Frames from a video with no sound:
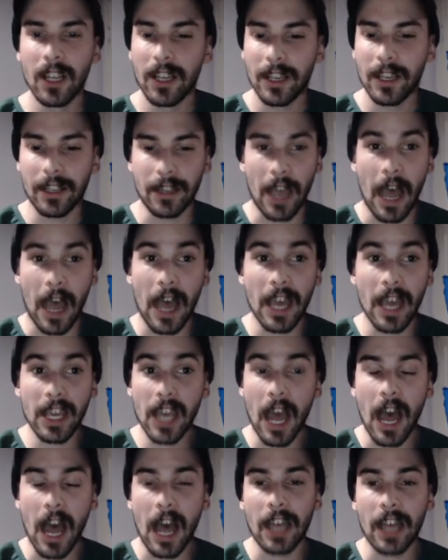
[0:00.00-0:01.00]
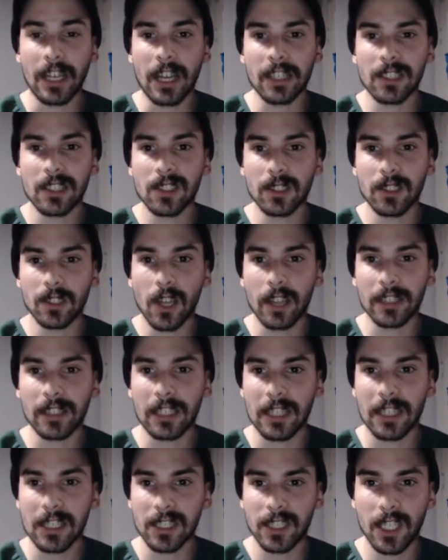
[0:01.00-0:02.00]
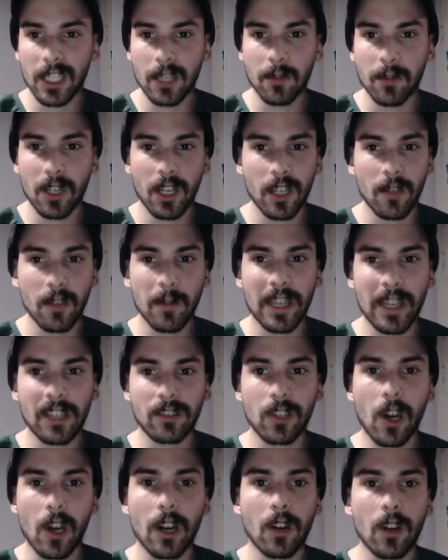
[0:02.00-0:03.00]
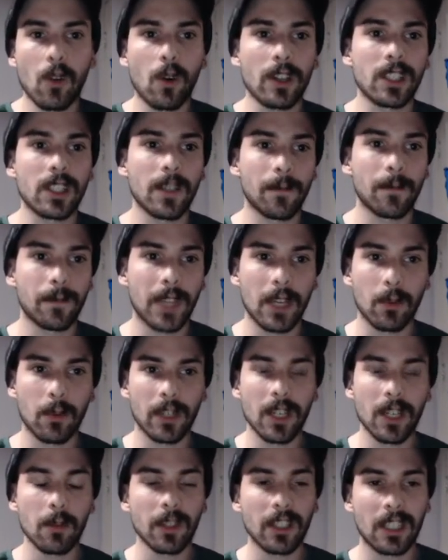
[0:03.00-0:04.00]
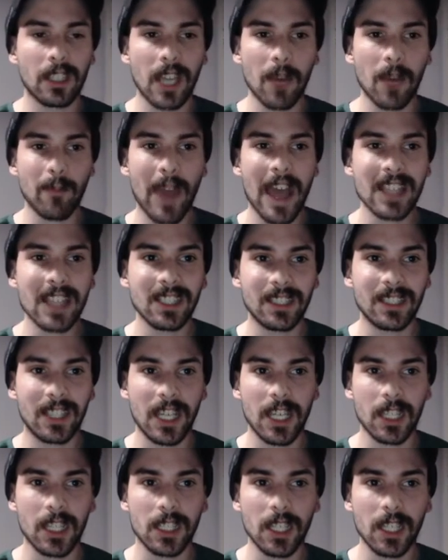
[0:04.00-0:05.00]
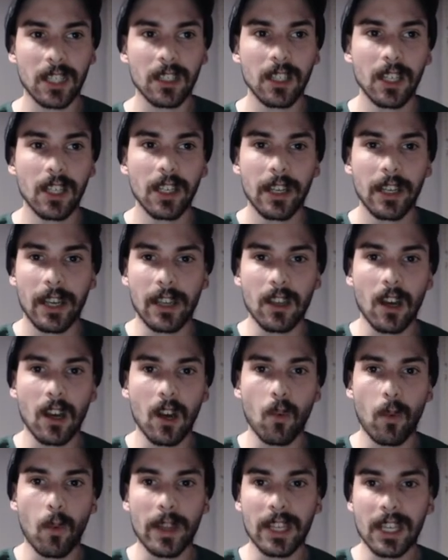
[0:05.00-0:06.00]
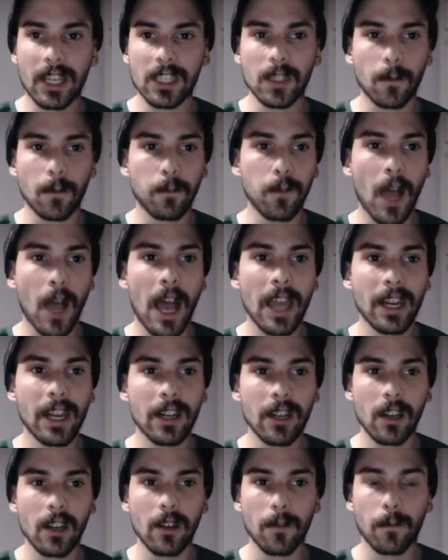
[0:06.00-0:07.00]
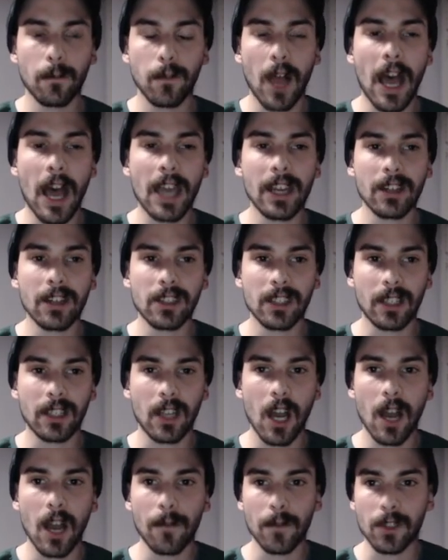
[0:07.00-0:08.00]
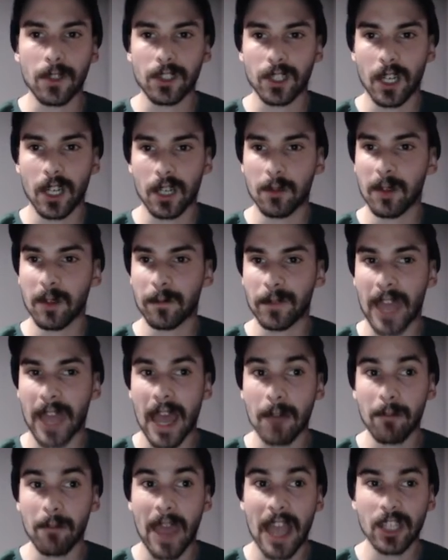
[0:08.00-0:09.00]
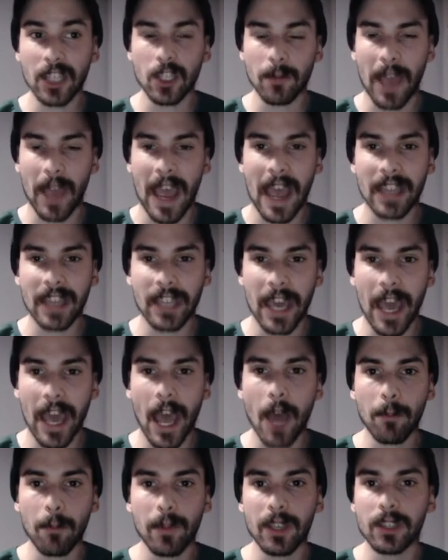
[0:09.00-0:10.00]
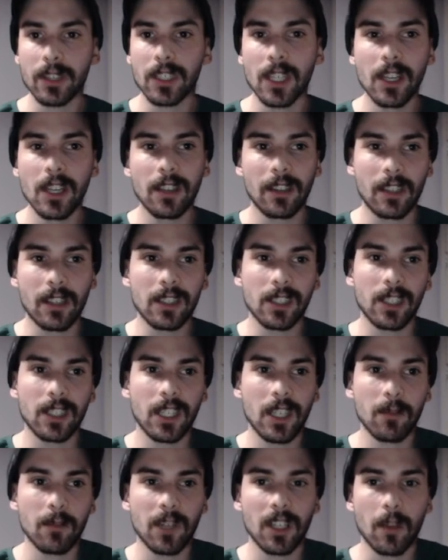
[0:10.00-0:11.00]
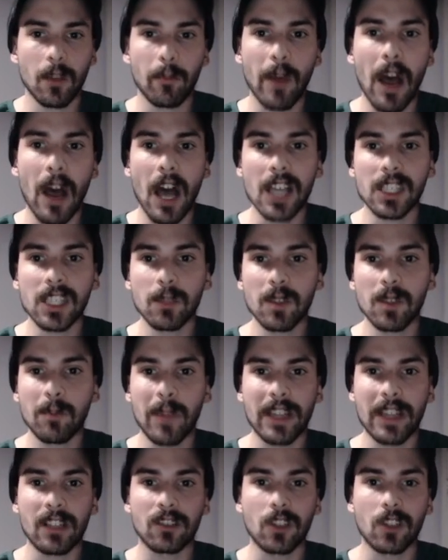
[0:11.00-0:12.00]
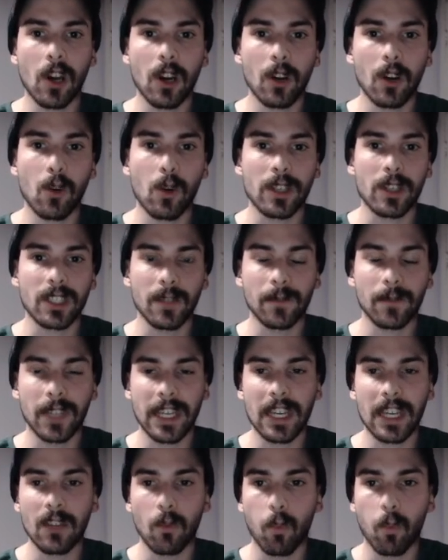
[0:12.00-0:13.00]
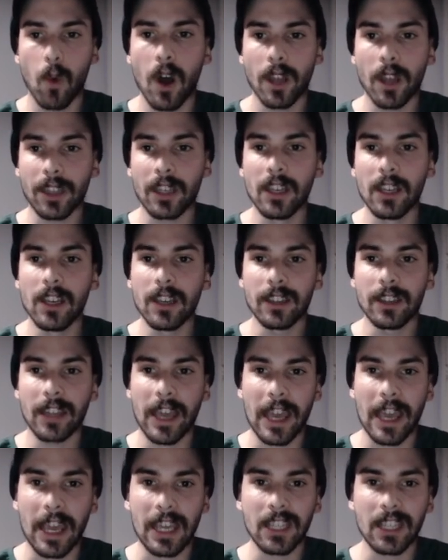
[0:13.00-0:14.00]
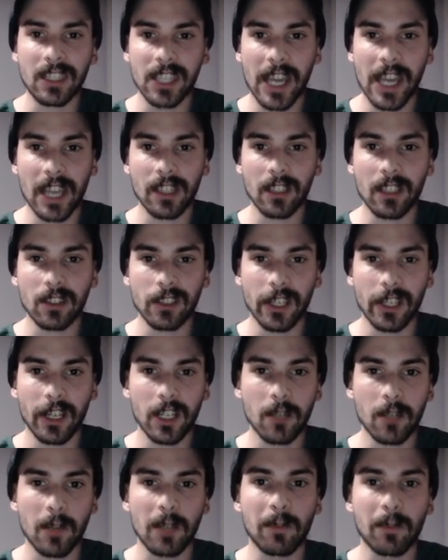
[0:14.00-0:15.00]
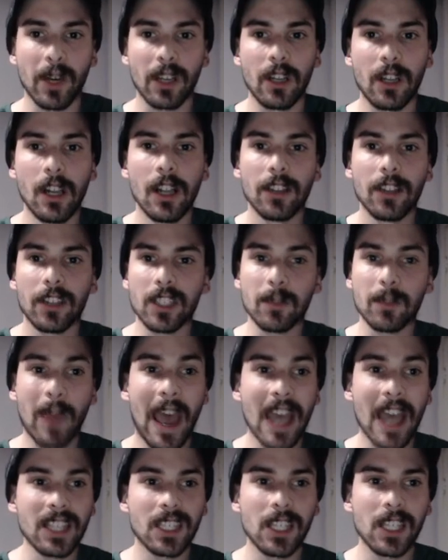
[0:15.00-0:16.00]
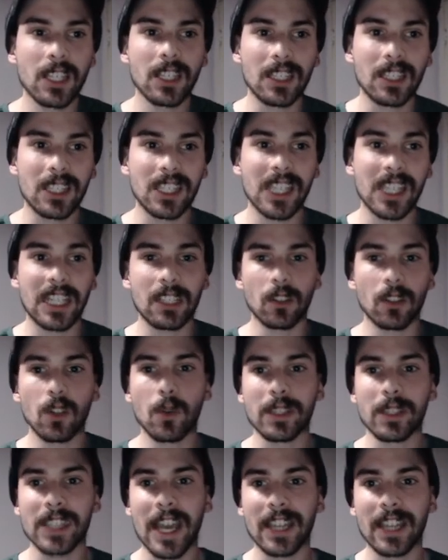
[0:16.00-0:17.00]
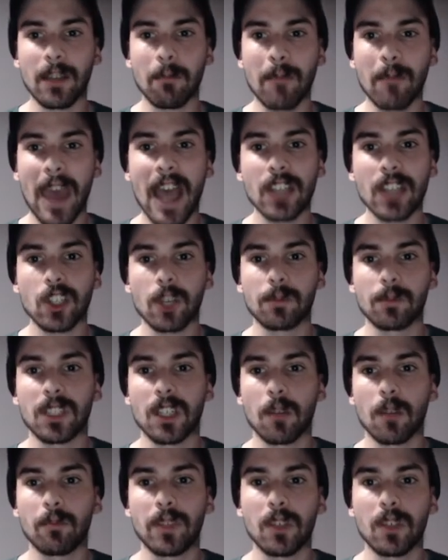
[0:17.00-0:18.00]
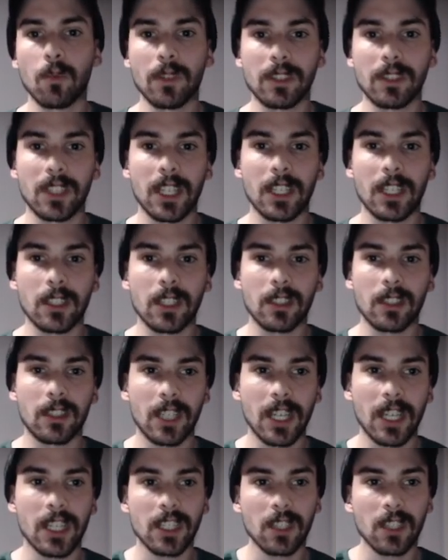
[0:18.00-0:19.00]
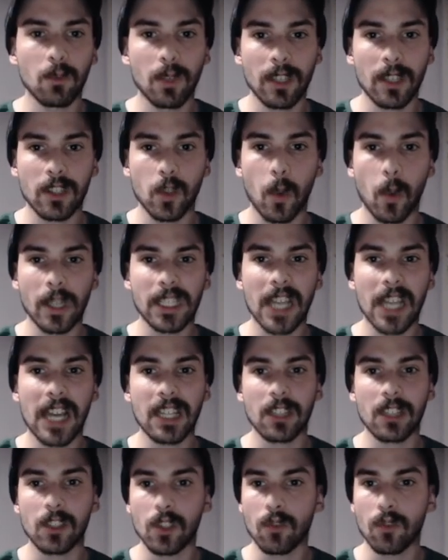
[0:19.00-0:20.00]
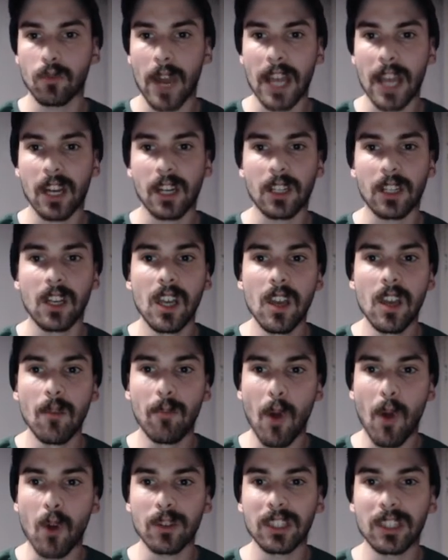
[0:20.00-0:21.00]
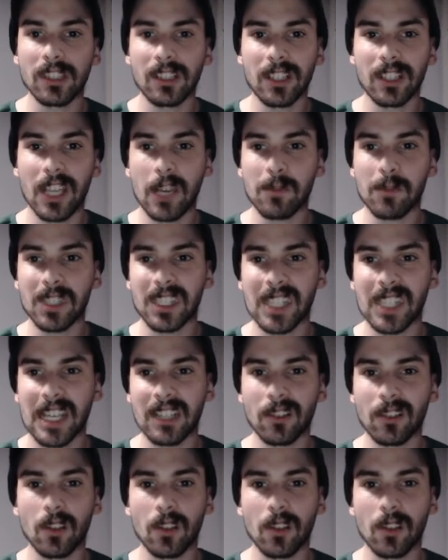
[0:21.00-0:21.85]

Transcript: And I honestly thought that this team could have been a dark horse. If they were able to get past Dayton and win against the Flyers in the conference tournament, if that matchup had happened, this team could have possibly been a dark horse if they had won the A-10 tournament. But this past season, St. Louis had a matchup to compete with Dayton. Dayton with a 29-2 record. Both of their games, St.